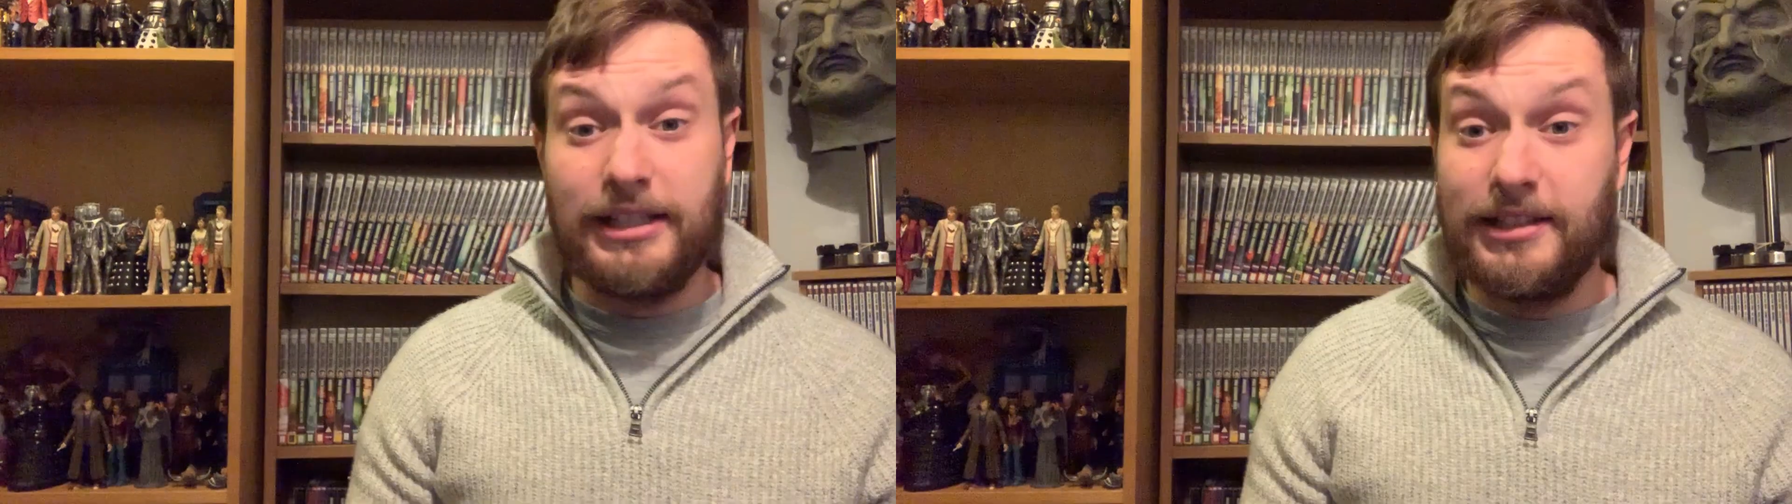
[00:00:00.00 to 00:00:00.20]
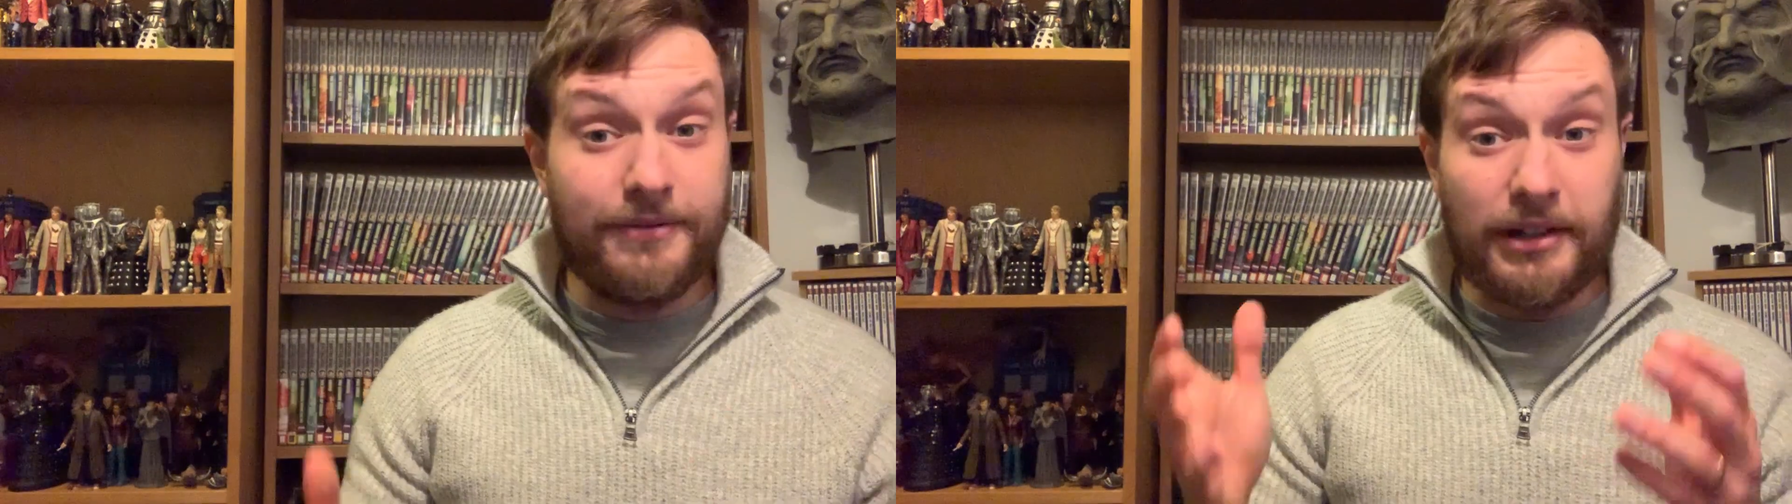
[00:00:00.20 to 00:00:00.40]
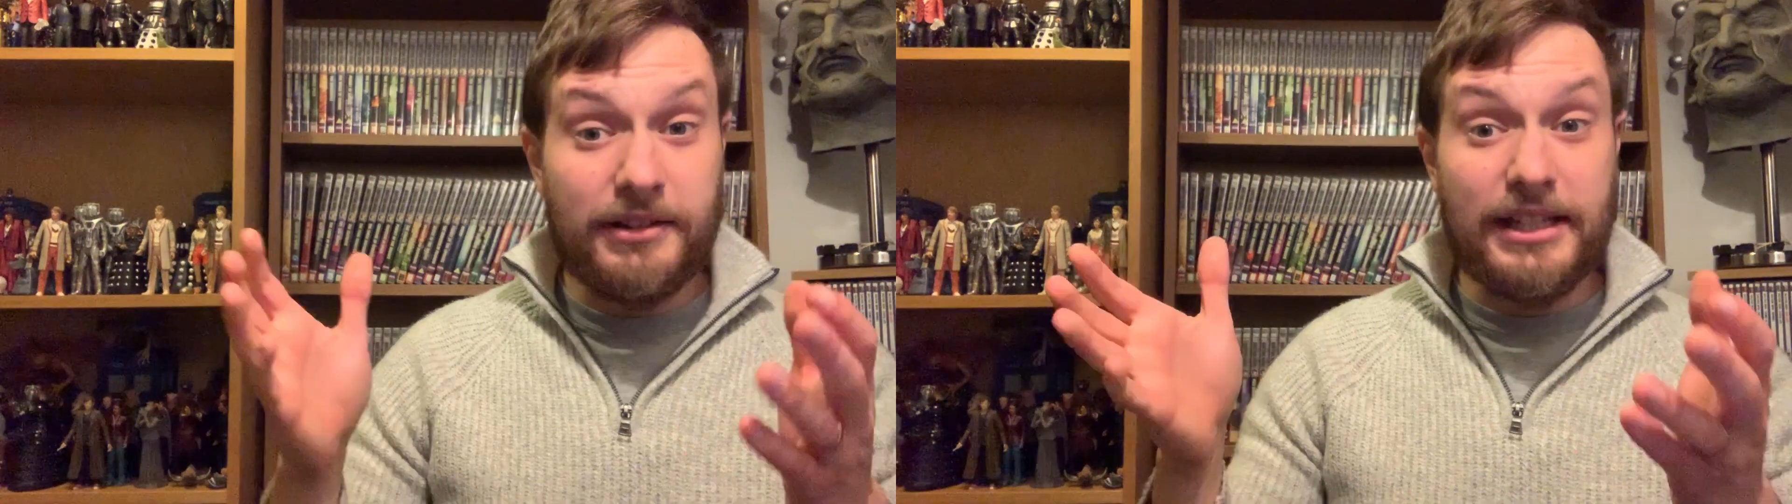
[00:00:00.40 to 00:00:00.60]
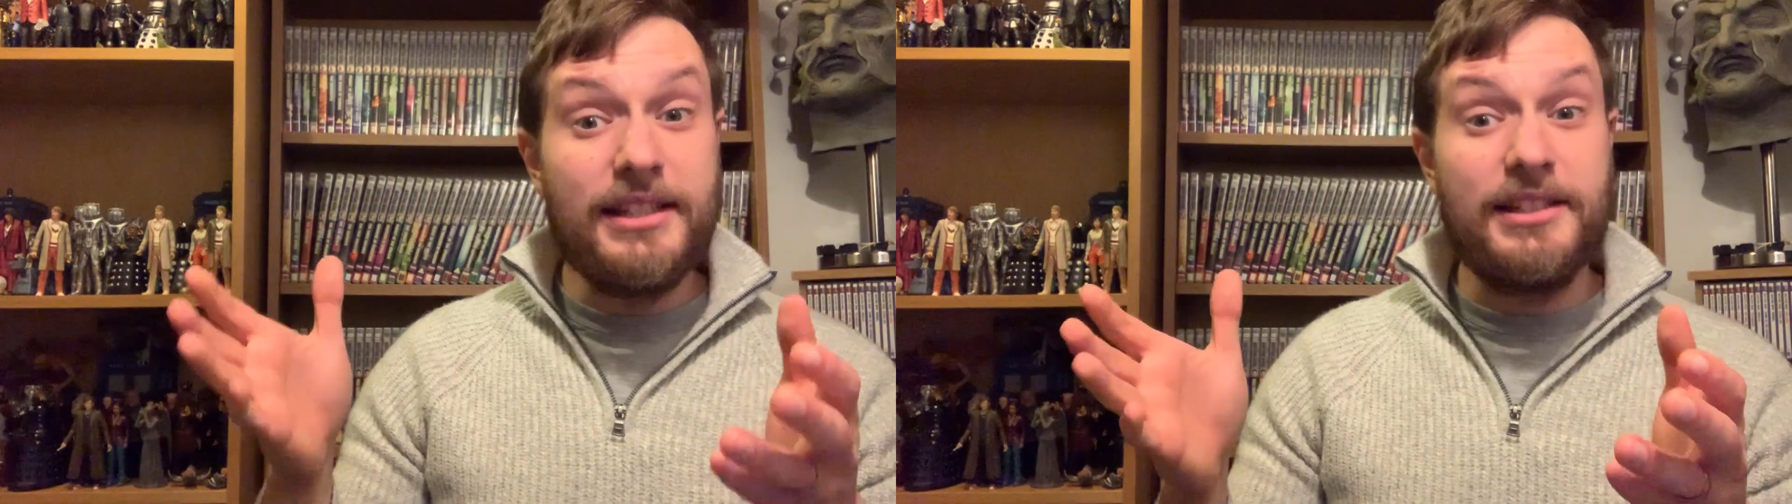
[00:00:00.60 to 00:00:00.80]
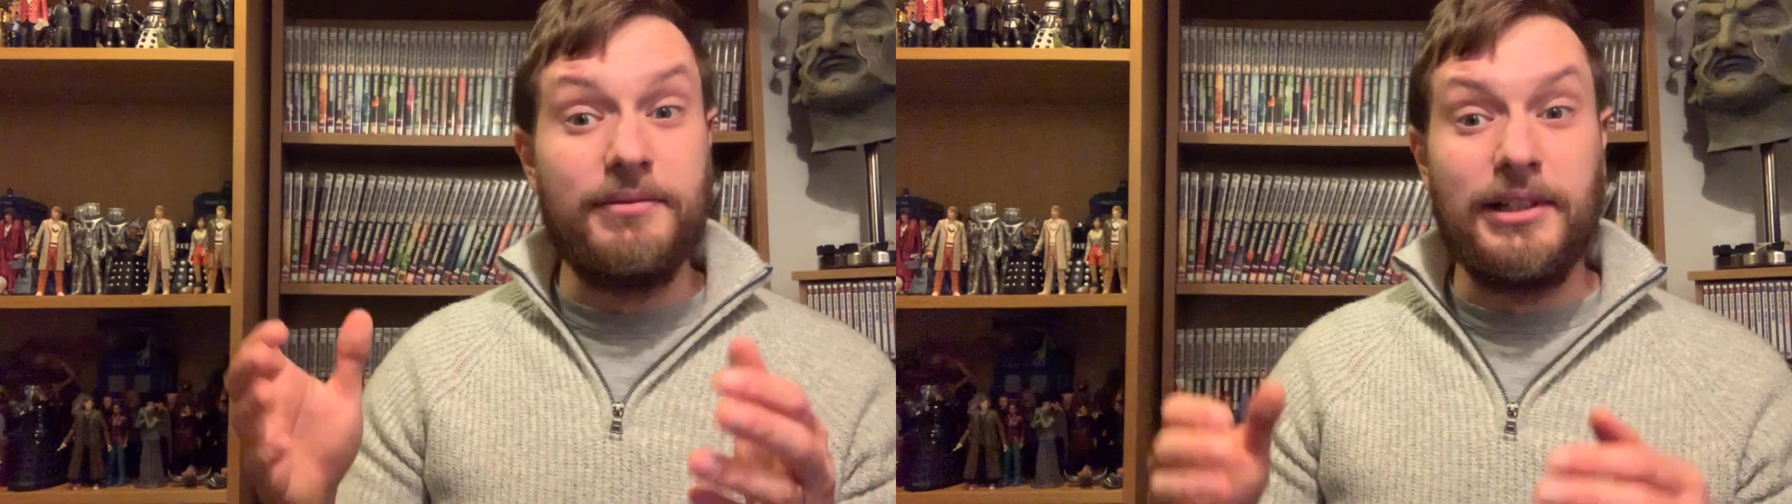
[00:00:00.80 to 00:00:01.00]
It's a very
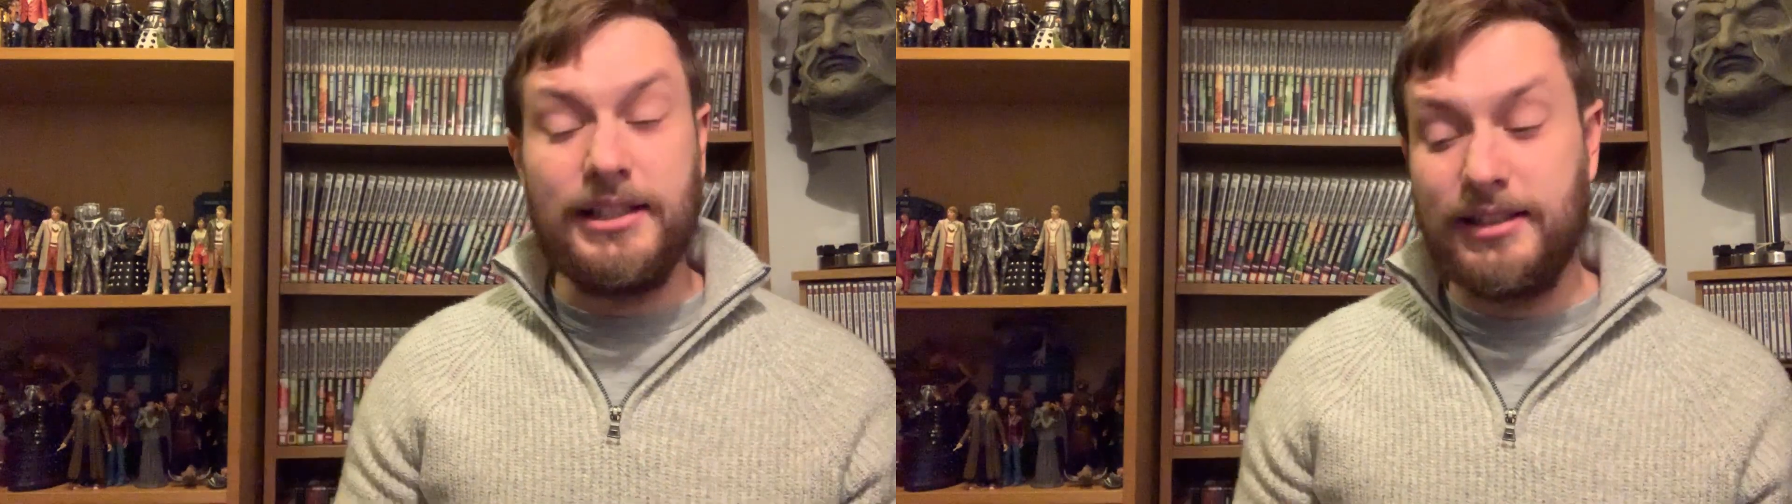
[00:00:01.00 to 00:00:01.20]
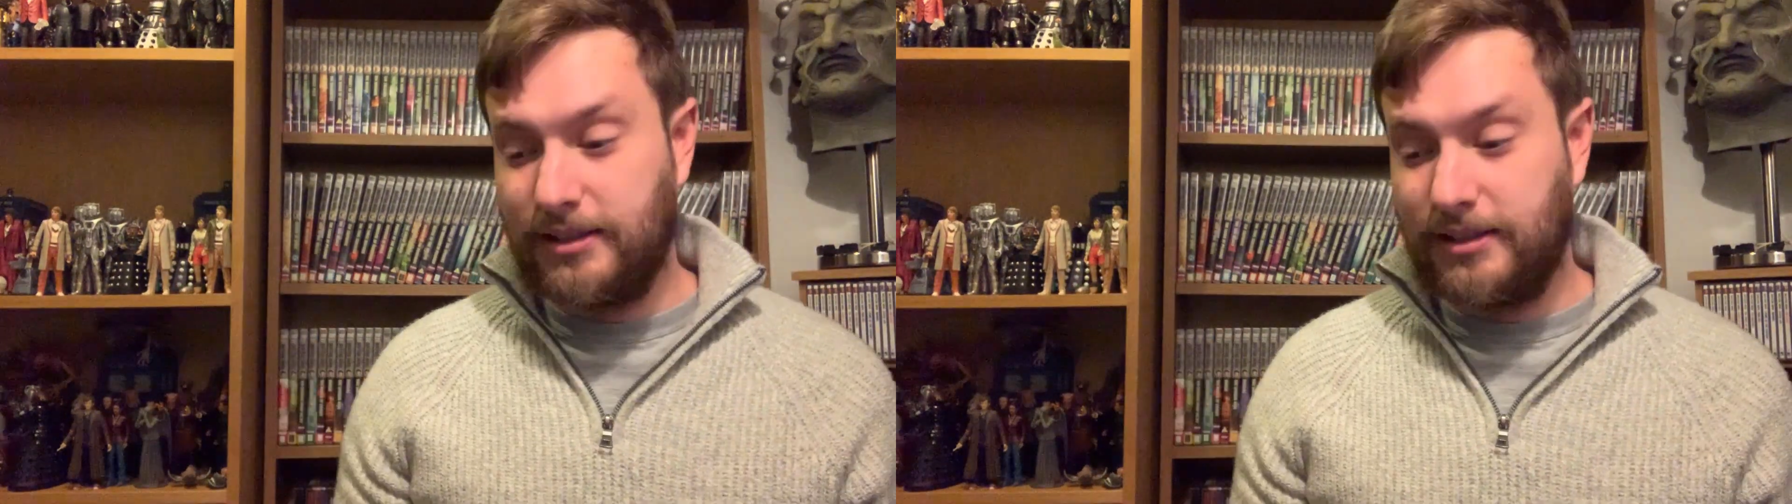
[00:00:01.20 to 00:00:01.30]
easy release